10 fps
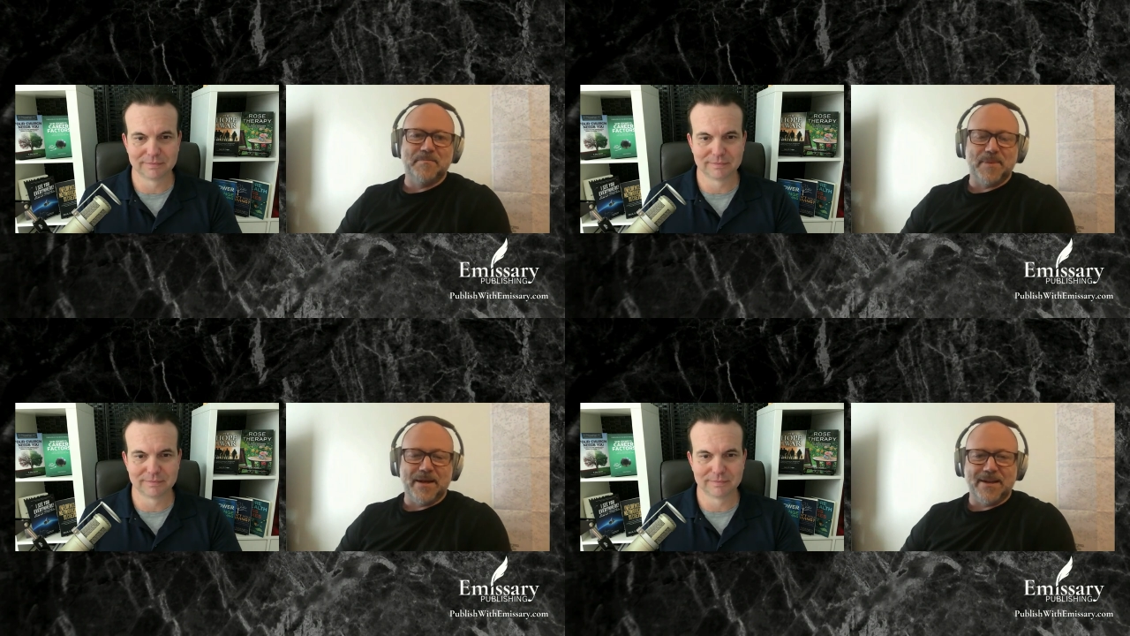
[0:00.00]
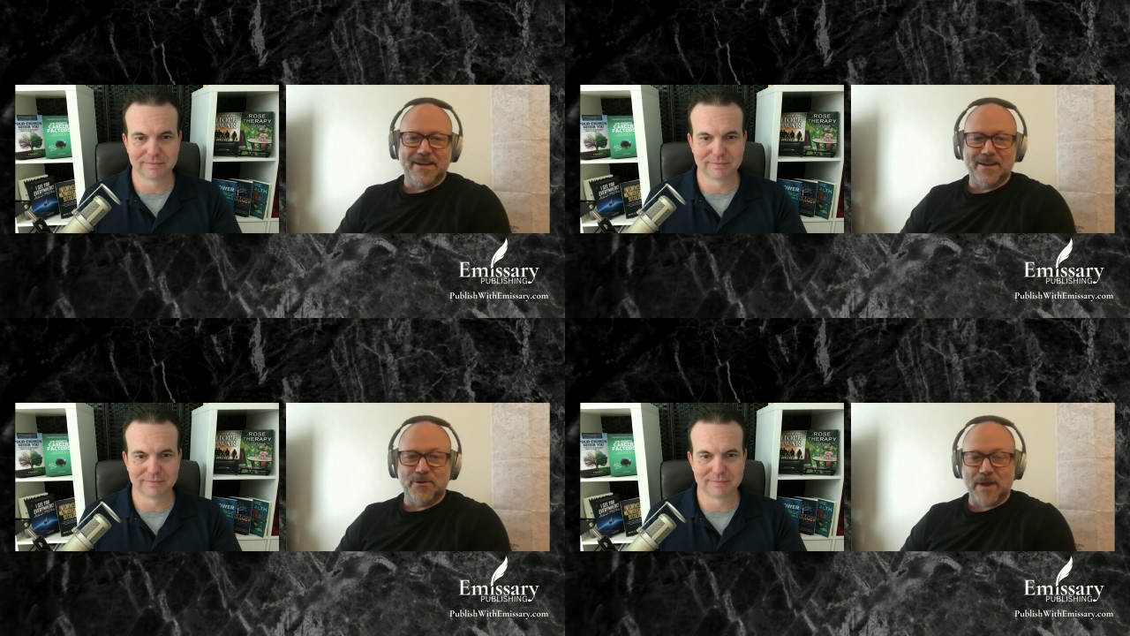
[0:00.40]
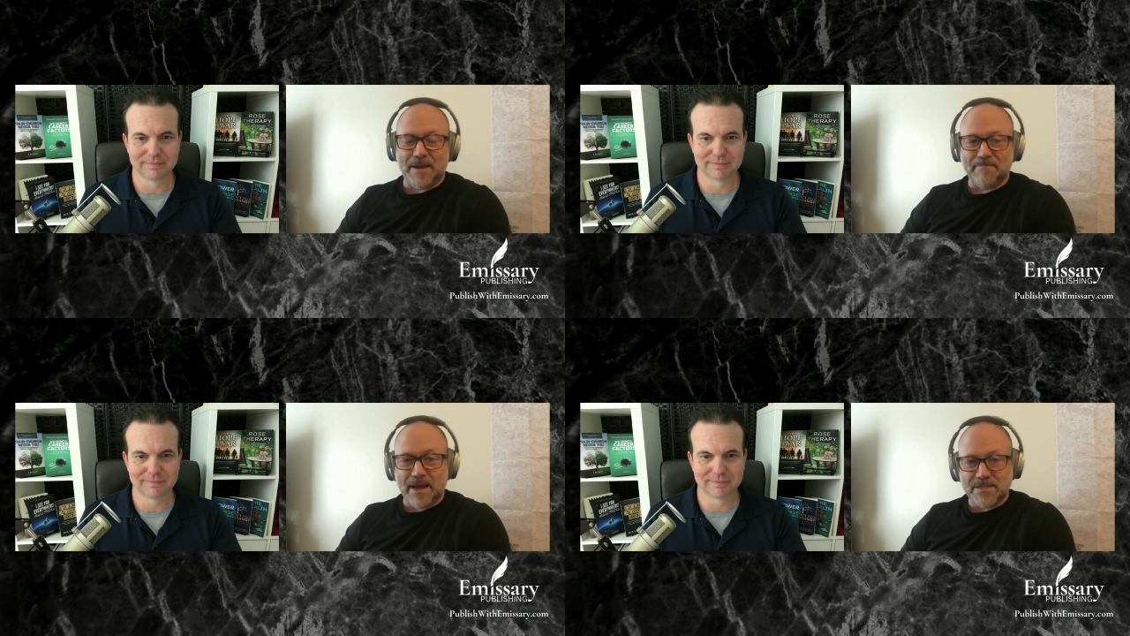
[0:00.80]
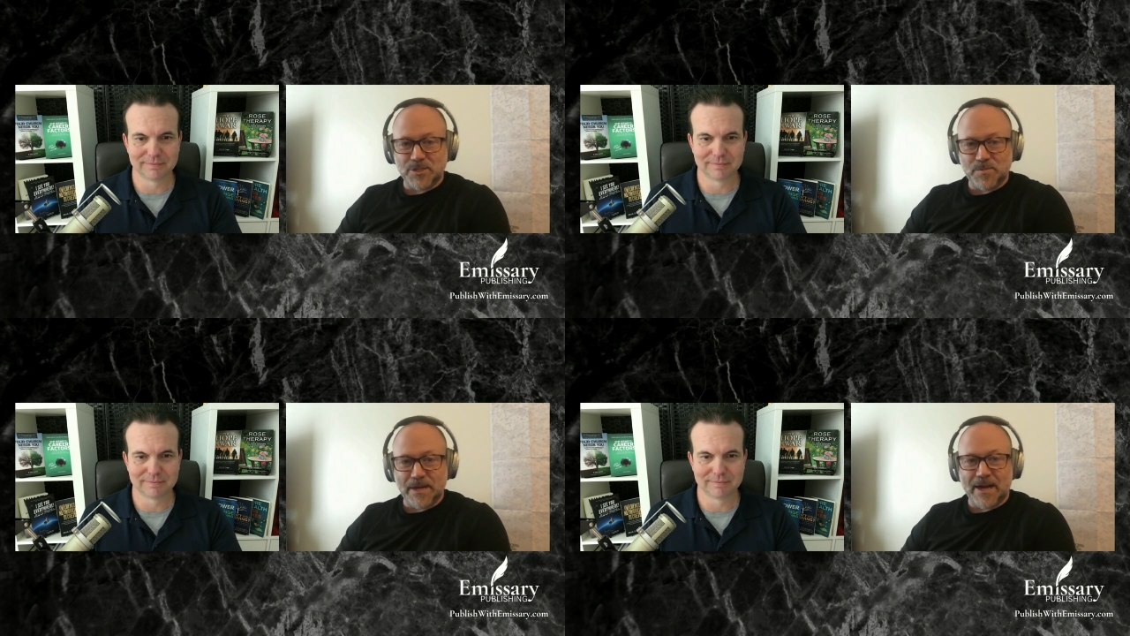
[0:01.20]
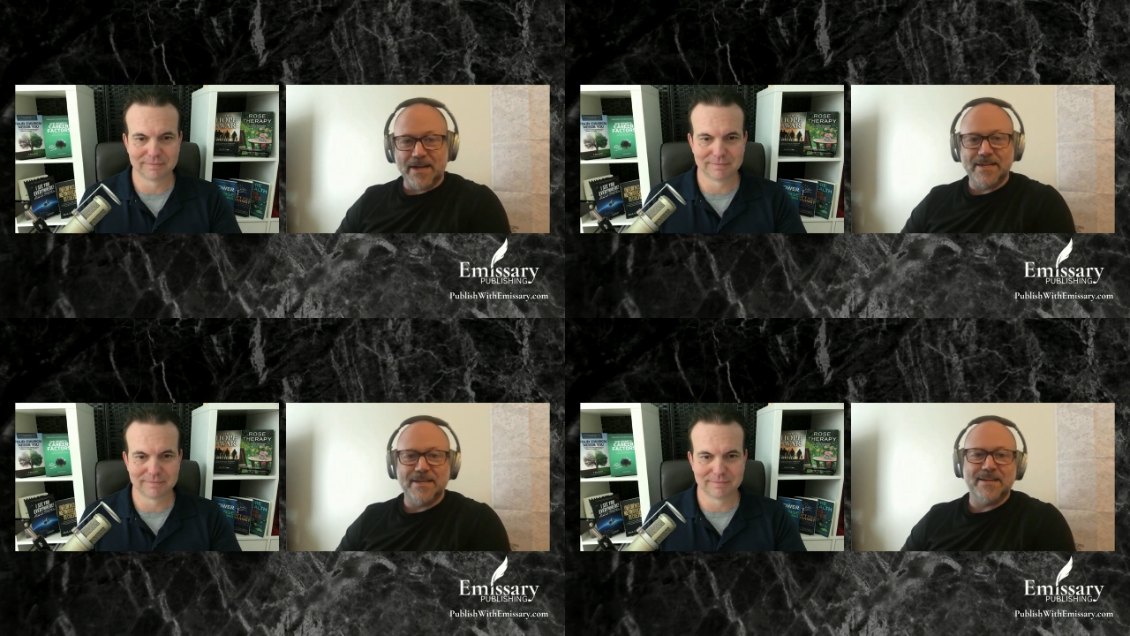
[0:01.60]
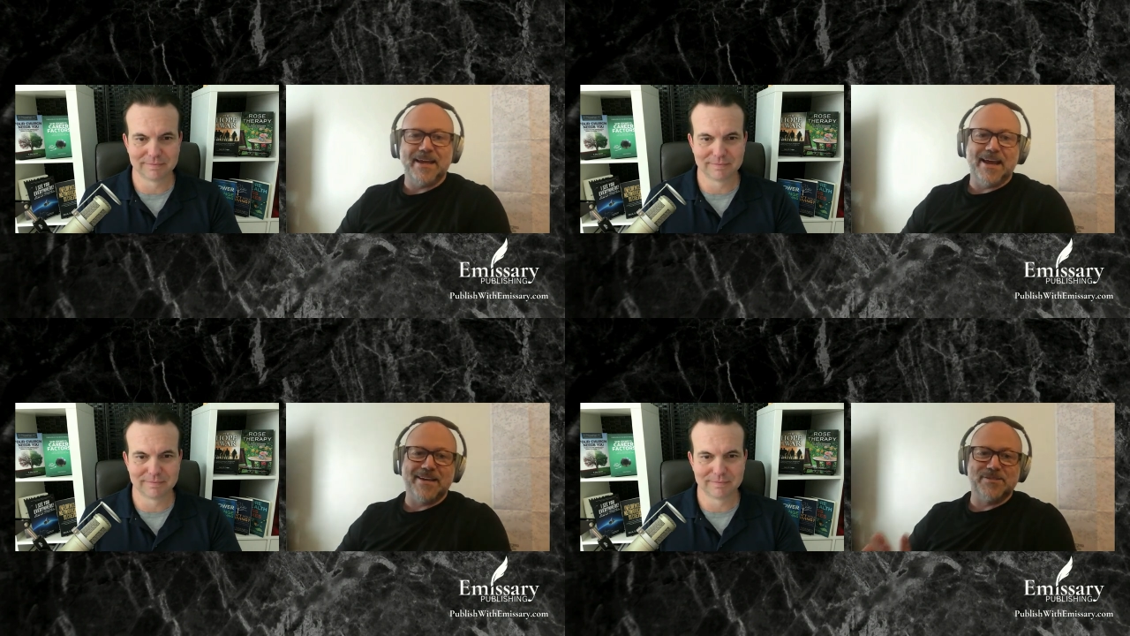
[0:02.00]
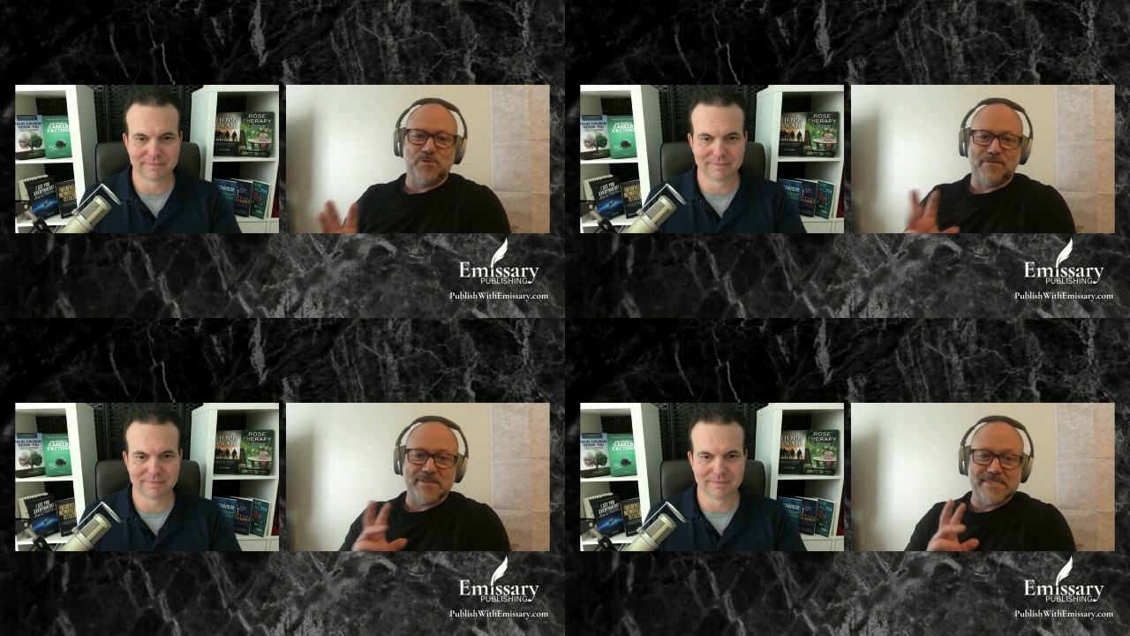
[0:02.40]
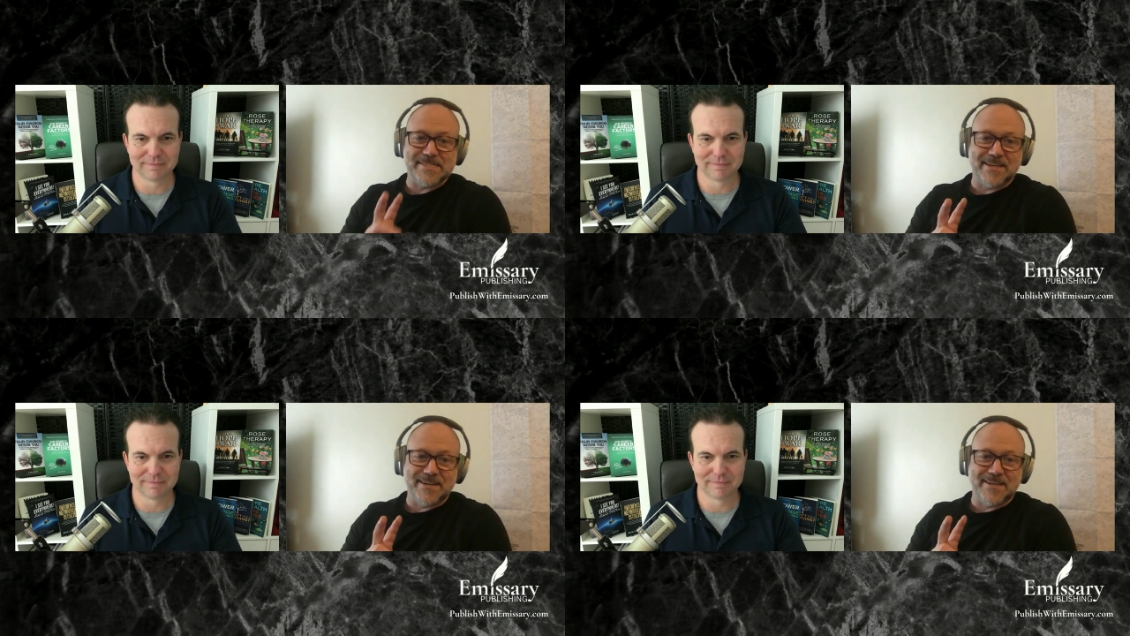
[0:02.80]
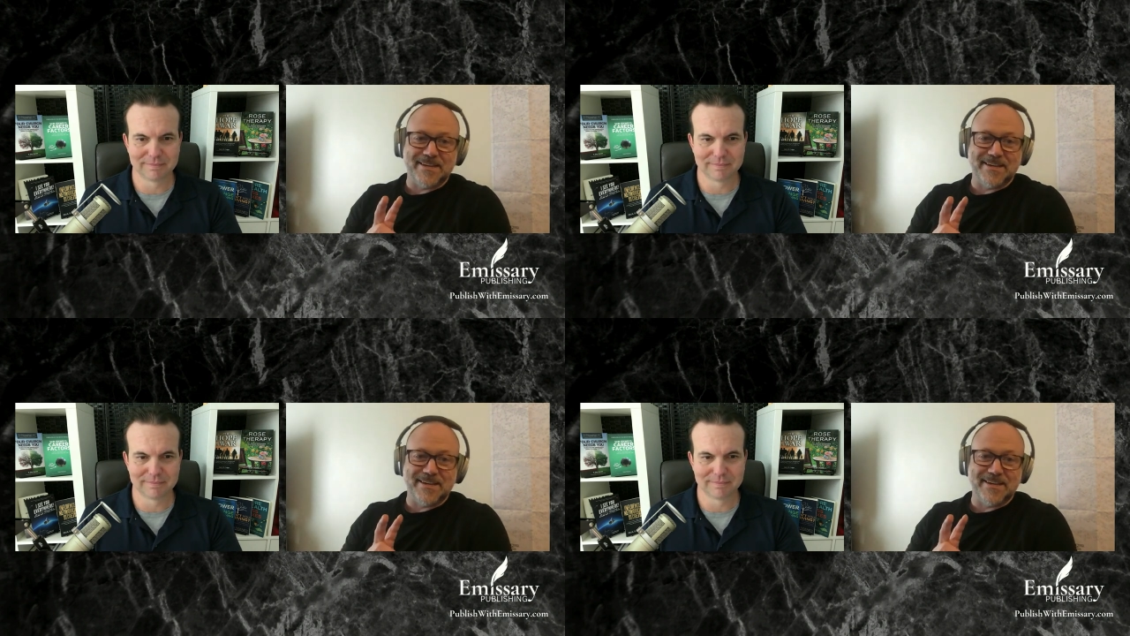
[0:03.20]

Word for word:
Speaker 1: but a great message behind it and sort of a, a,